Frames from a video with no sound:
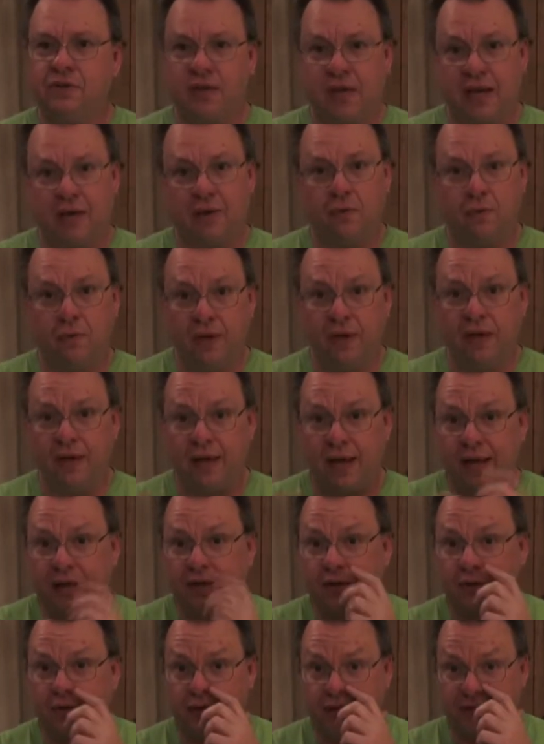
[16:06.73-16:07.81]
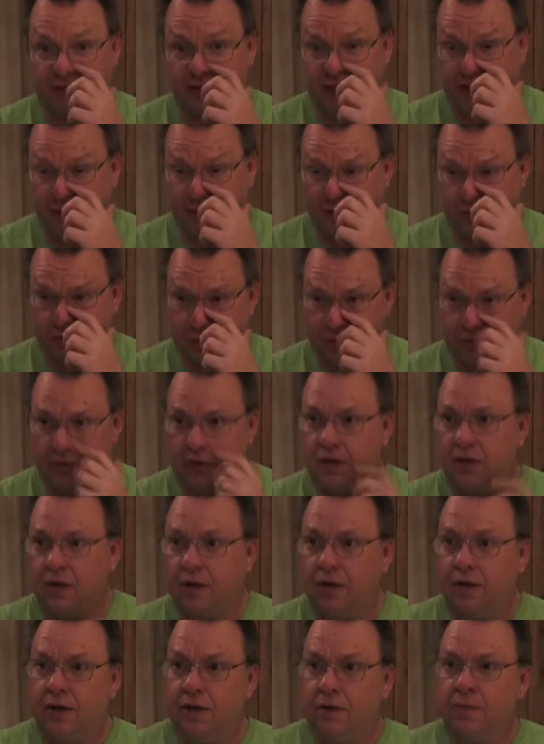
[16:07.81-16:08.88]
I had wind at the Great Sand Dunes.
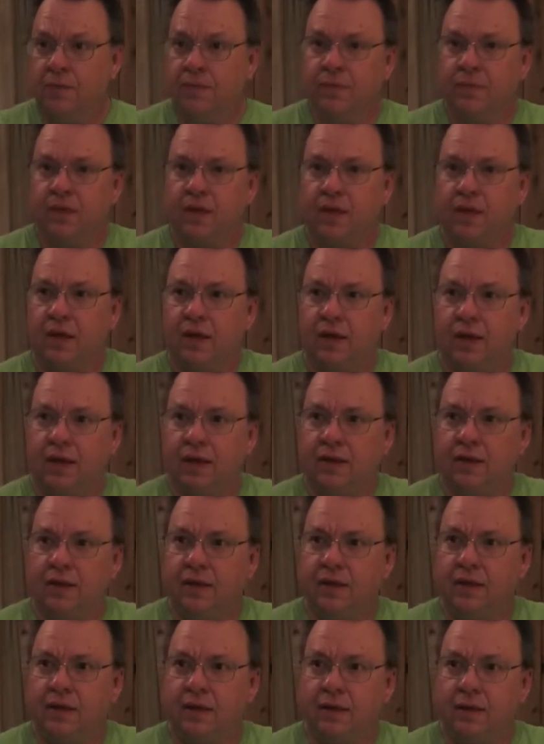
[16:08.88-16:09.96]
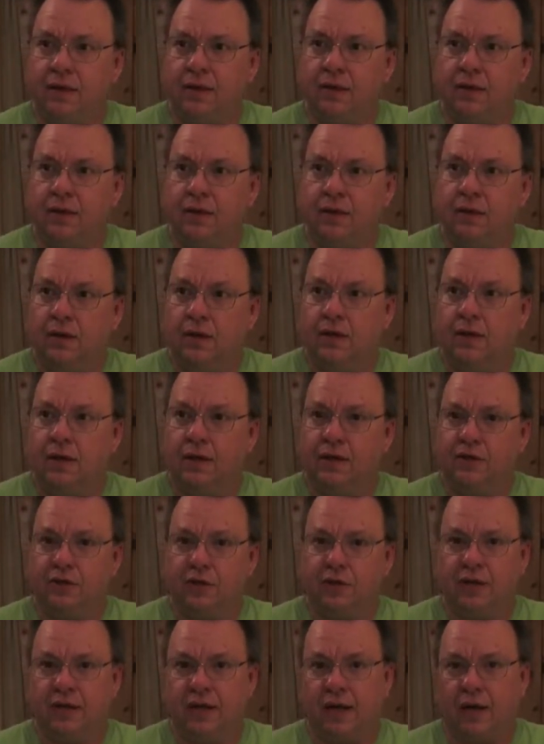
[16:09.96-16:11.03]
And then it
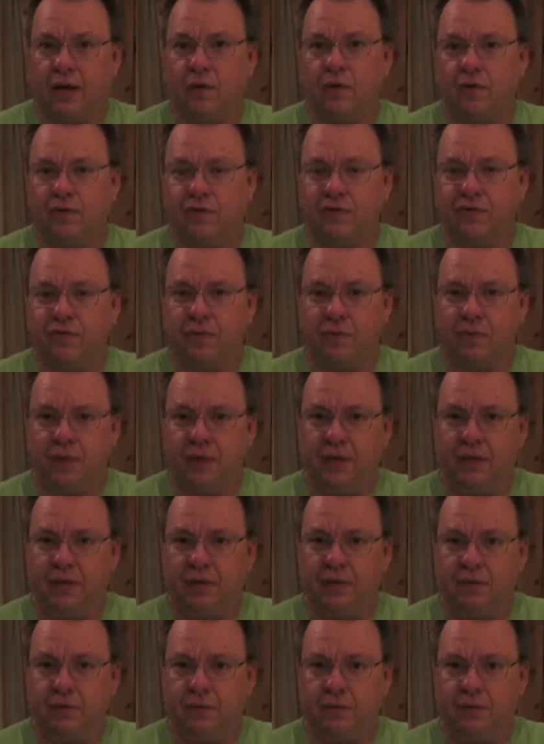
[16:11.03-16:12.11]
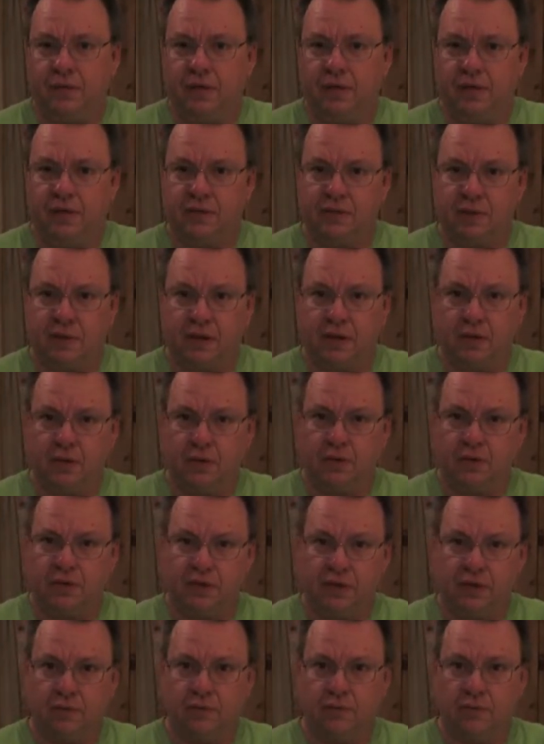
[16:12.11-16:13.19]
took an hour for me to get to my
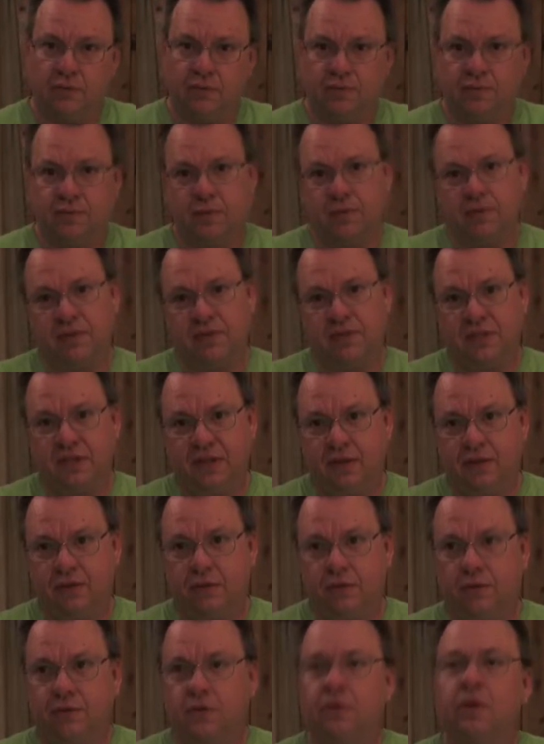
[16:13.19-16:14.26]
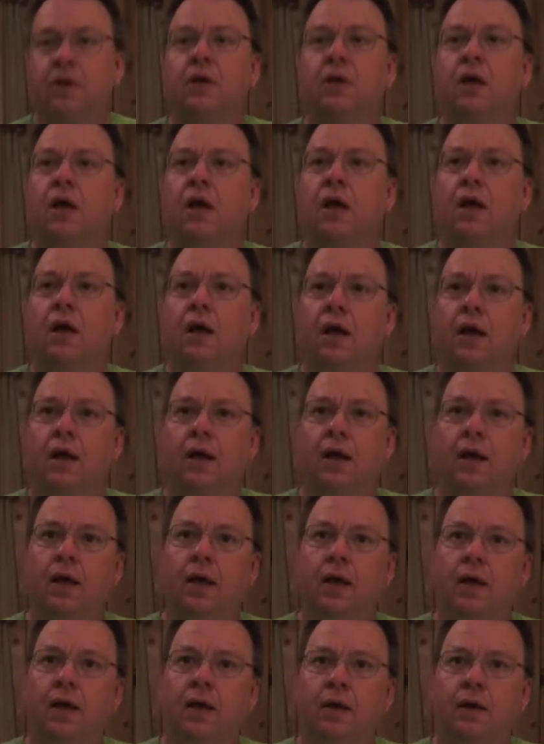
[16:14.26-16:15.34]
hotel room from the sand dune,
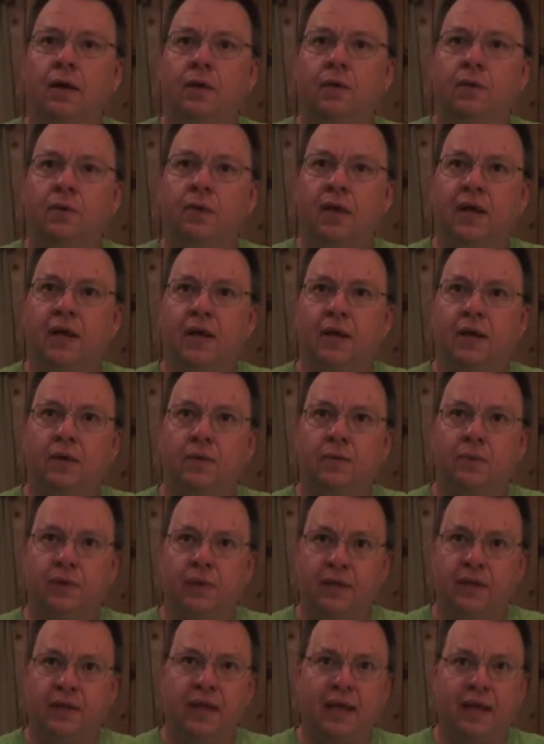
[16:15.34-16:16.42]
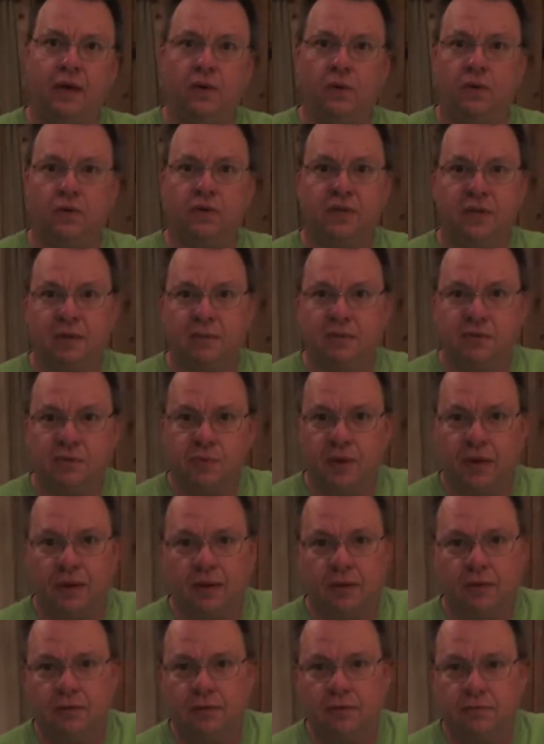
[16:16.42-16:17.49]
and we had wind that whole time as
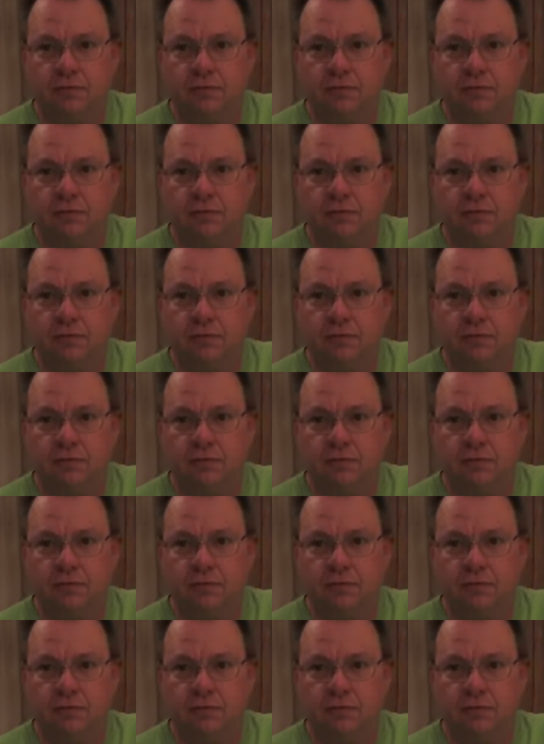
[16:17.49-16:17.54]
well.